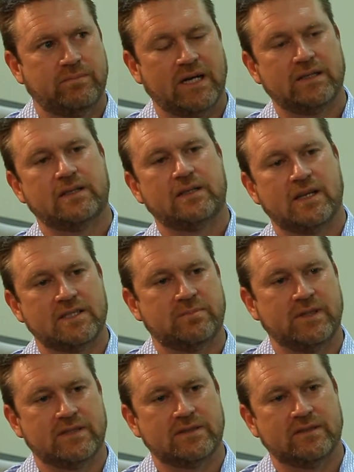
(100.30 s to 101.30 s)
practical
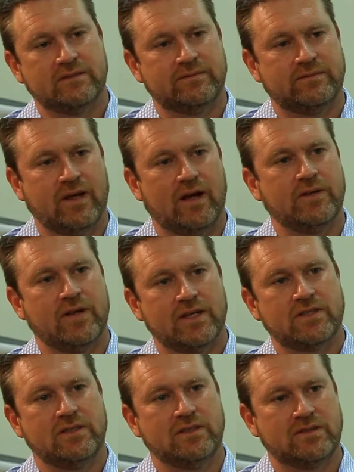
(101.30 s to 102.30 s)
aspects of how you
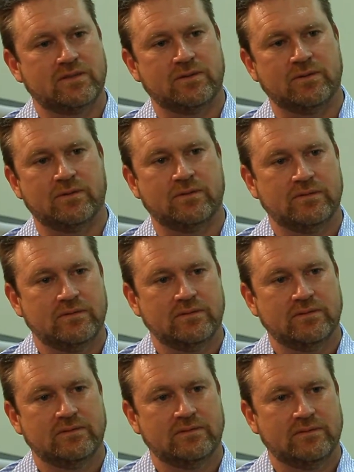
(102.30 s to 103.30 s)
actually saw
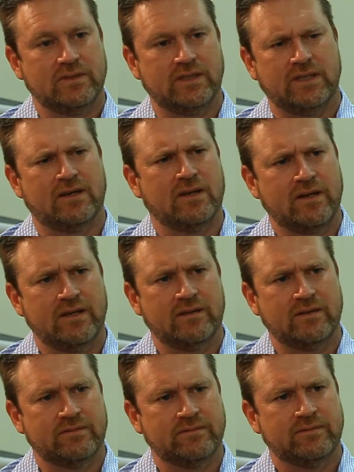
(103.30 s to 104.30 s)
the decline
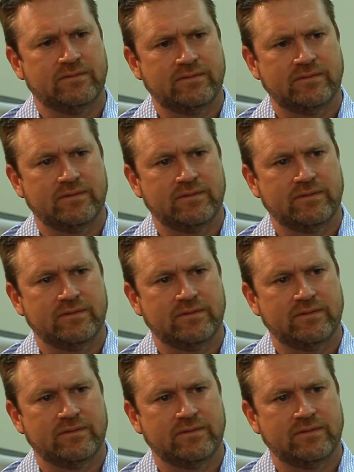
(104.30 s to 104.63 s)
of